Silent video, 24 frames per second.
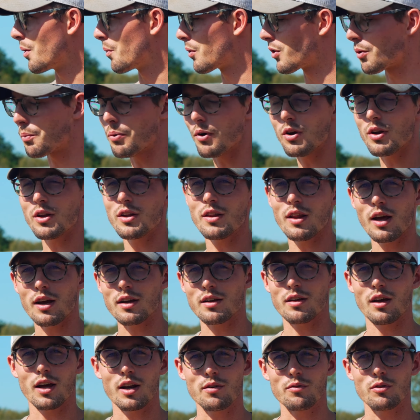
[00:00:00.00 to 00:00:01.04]
And when you're putting in that
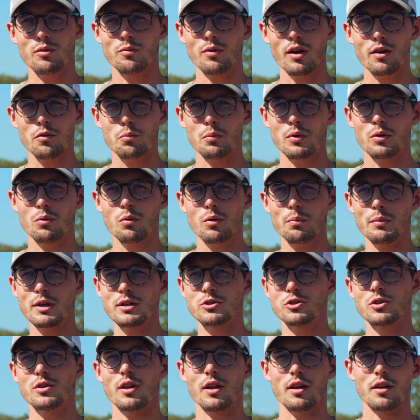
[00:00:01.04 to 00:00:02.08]
kind of investment, you wanna make
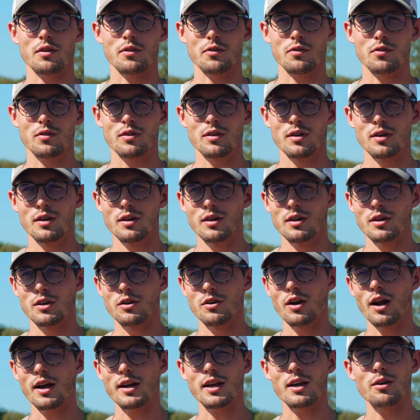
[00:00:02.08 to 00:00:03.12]
sure that it's,
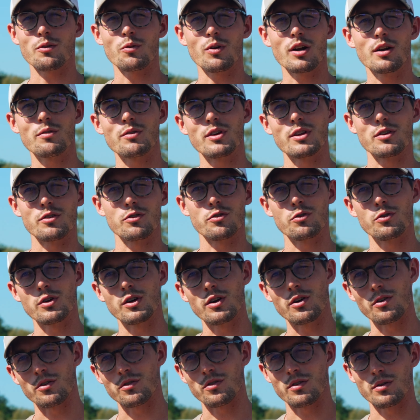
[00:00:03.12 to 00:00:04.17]
you're not getting rid of it in two
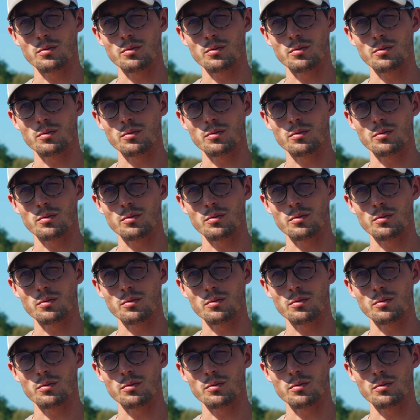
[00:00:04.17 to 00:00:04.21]
years.